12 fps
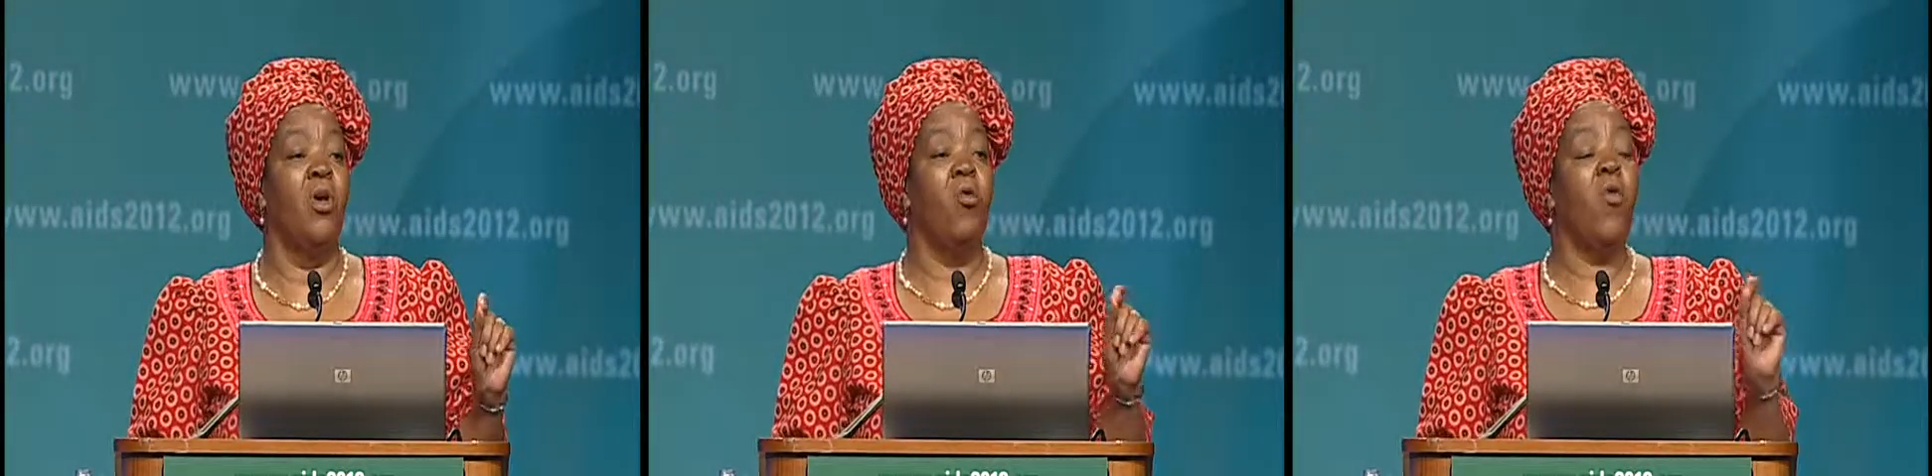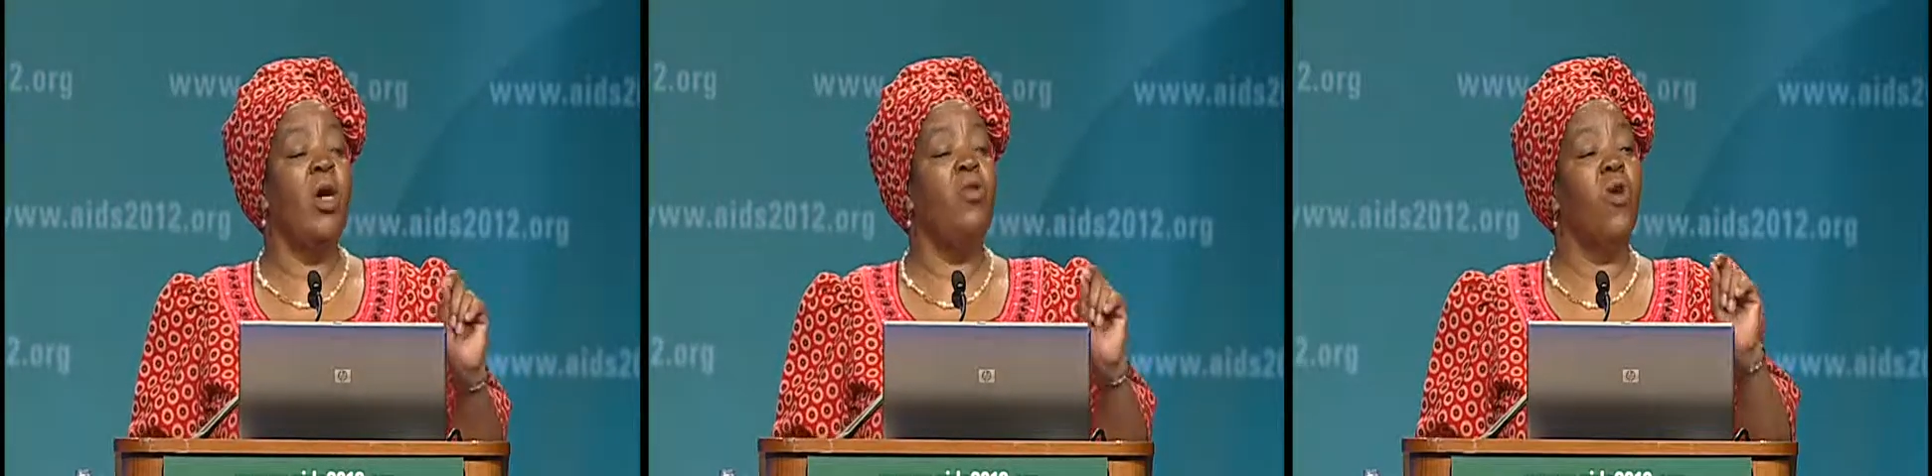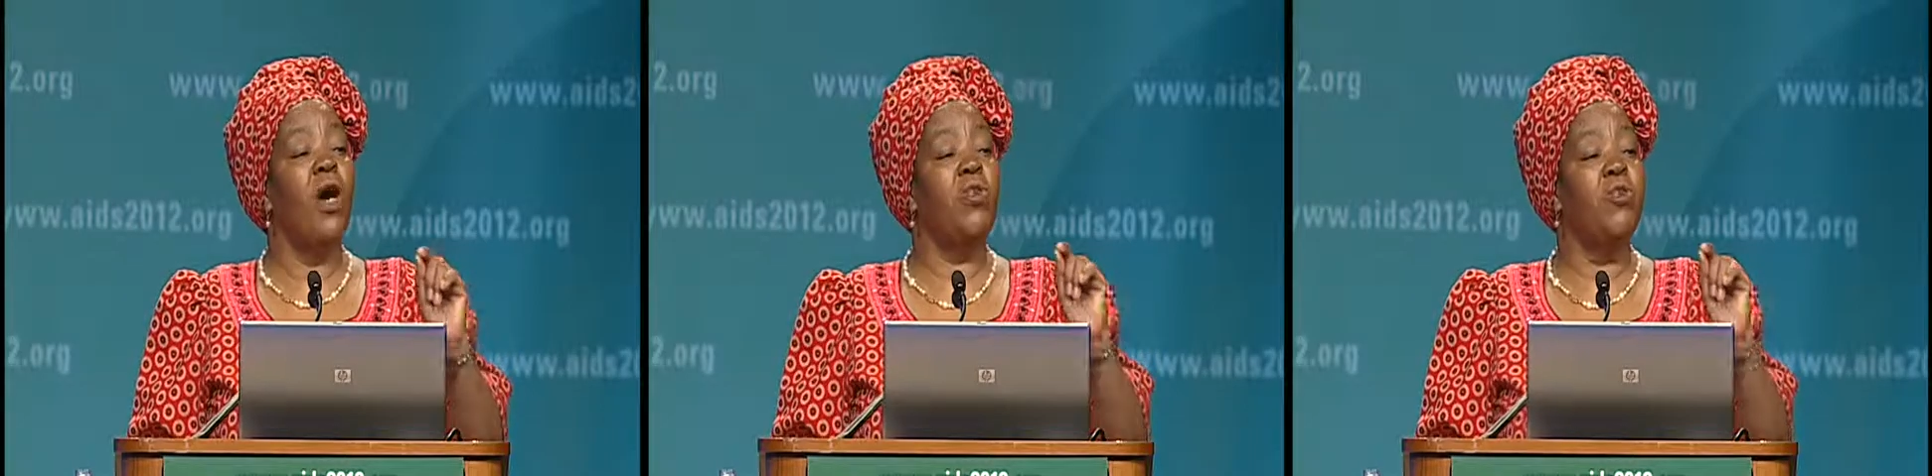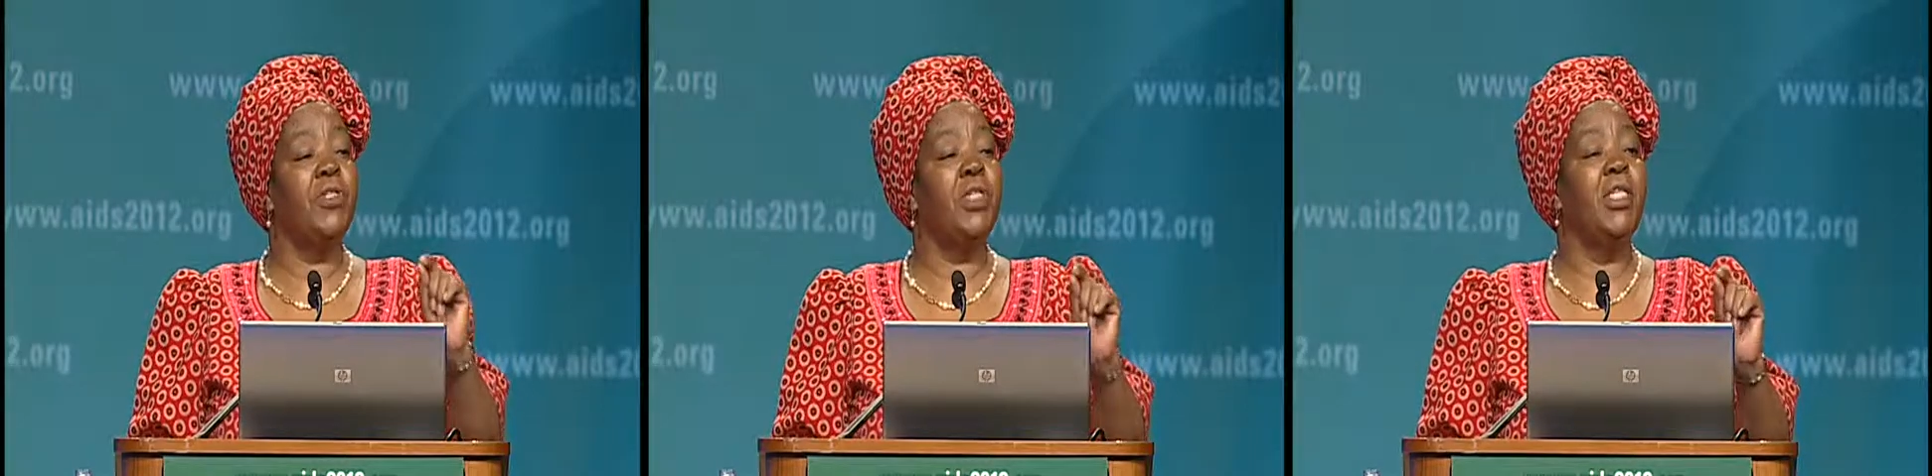when you are
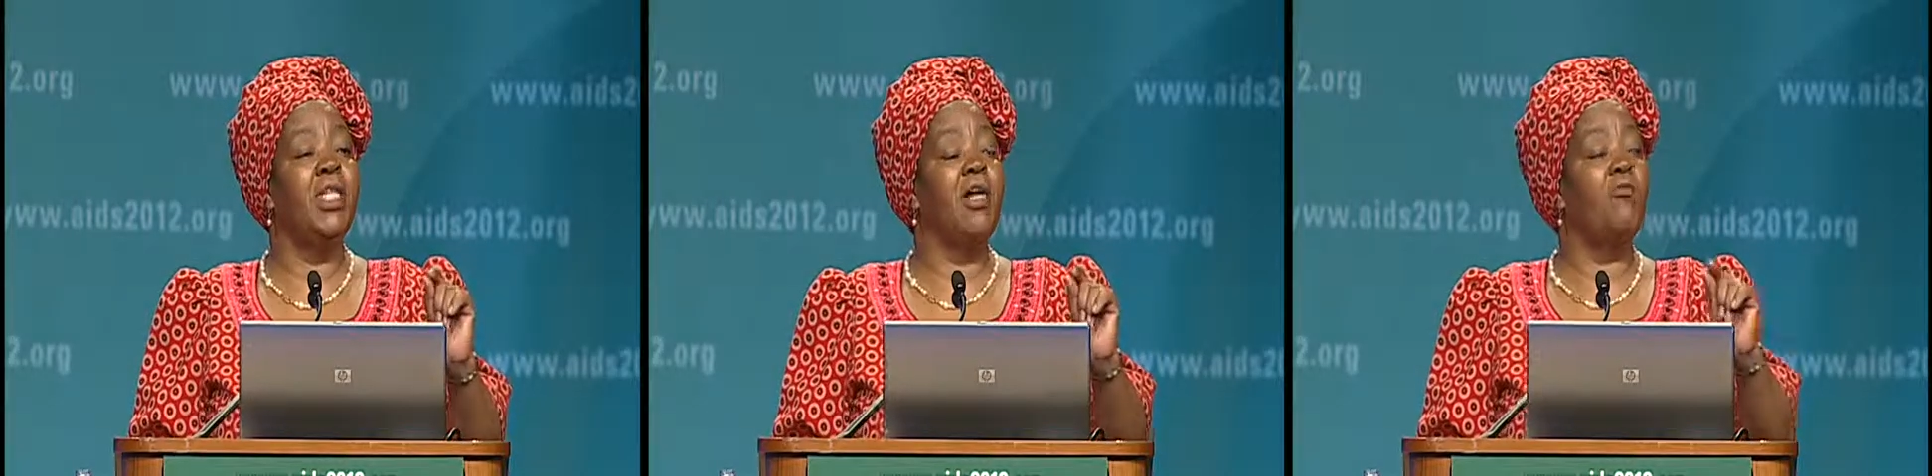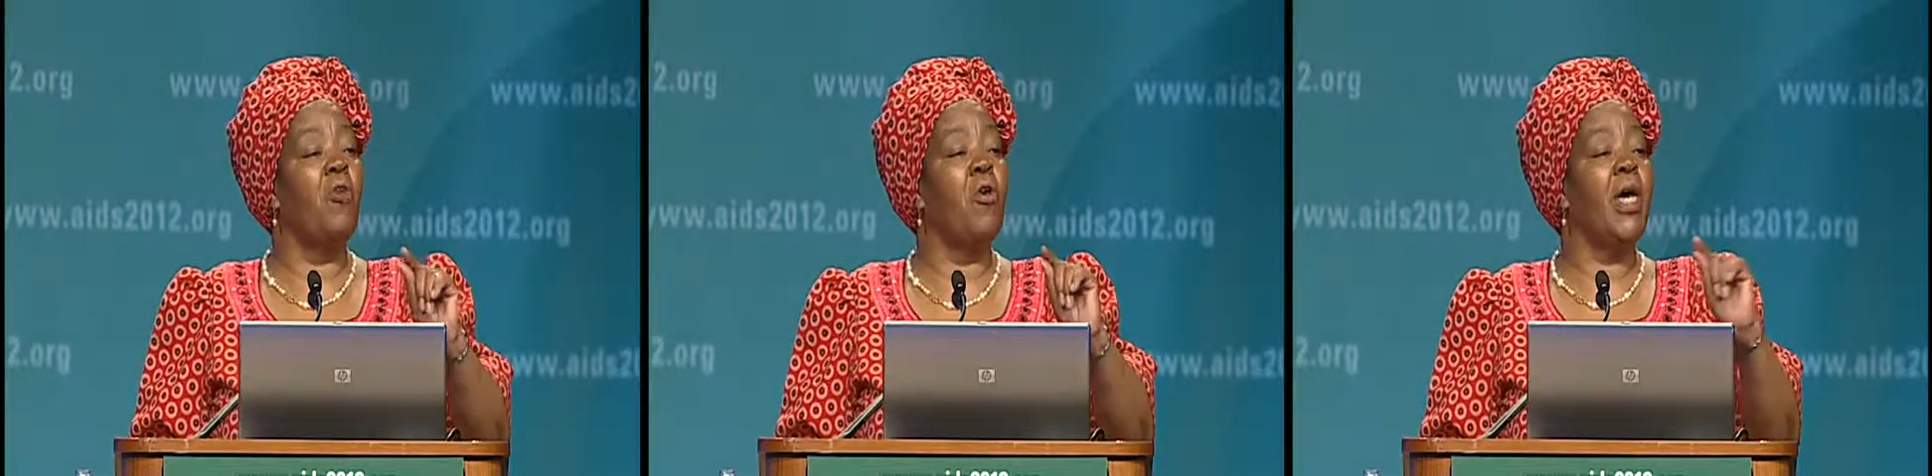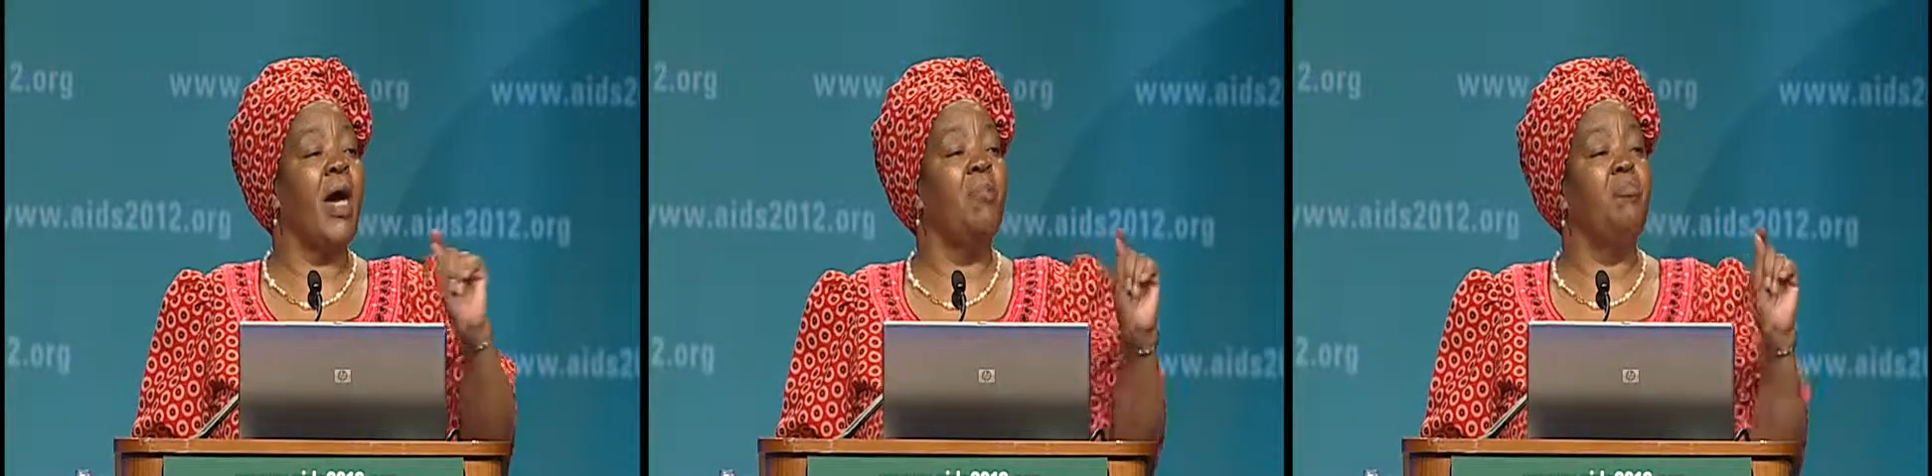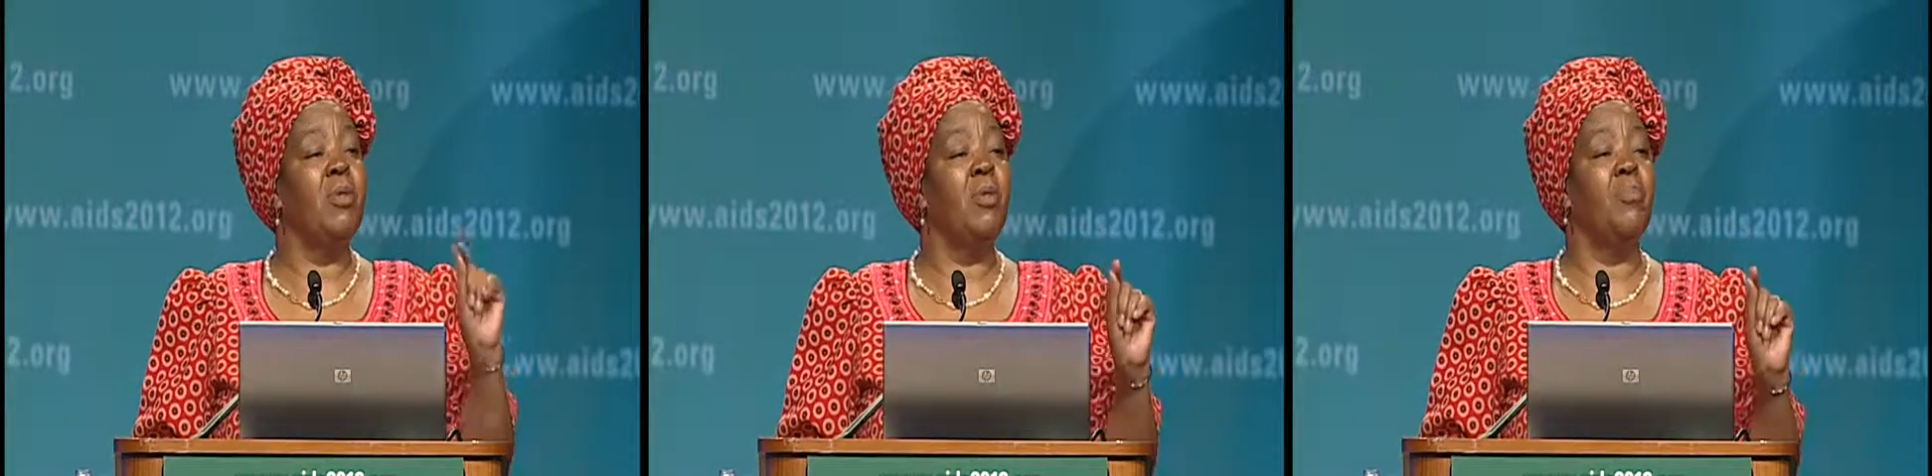using that for
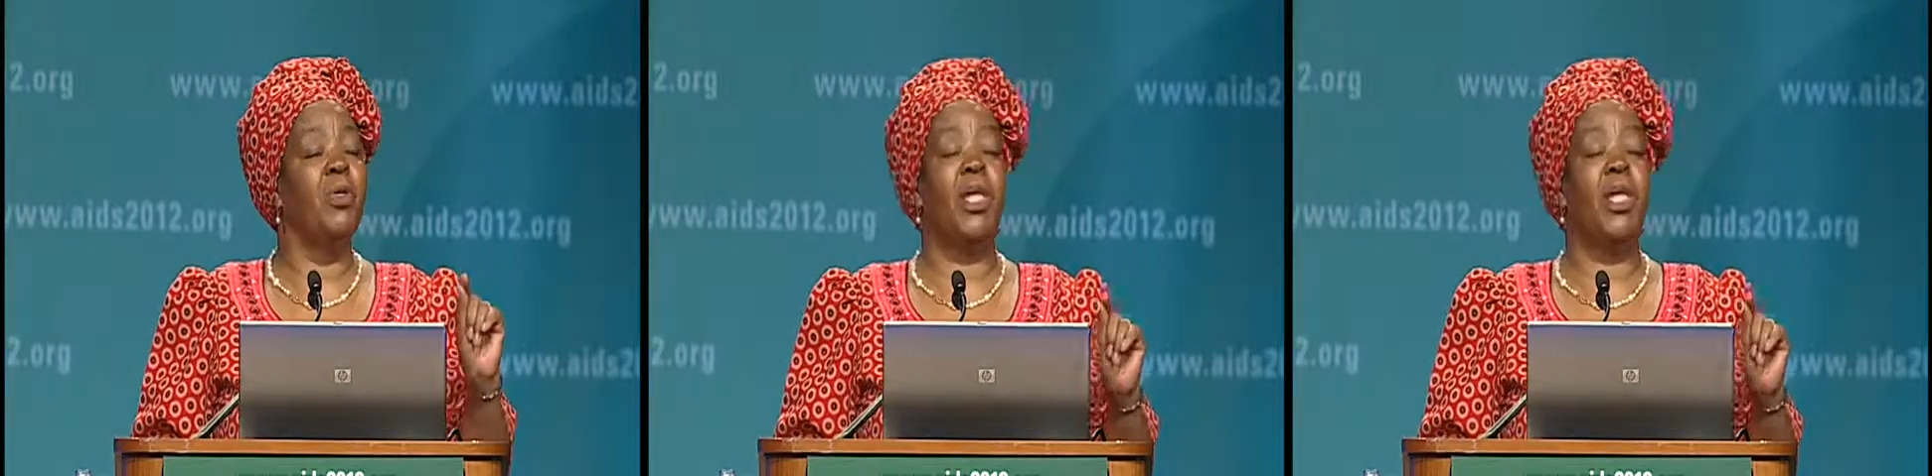young people